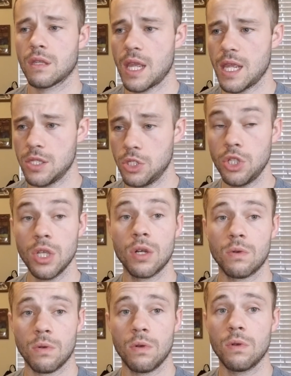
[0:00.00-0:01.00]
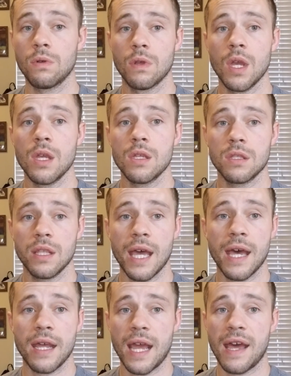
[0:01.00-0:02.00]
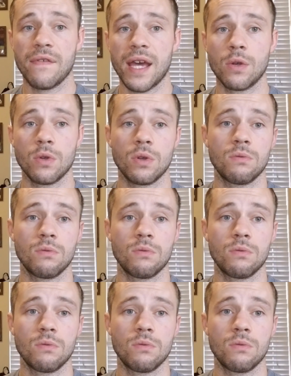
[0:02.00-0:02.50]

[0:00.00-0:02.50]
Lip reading: in general that have had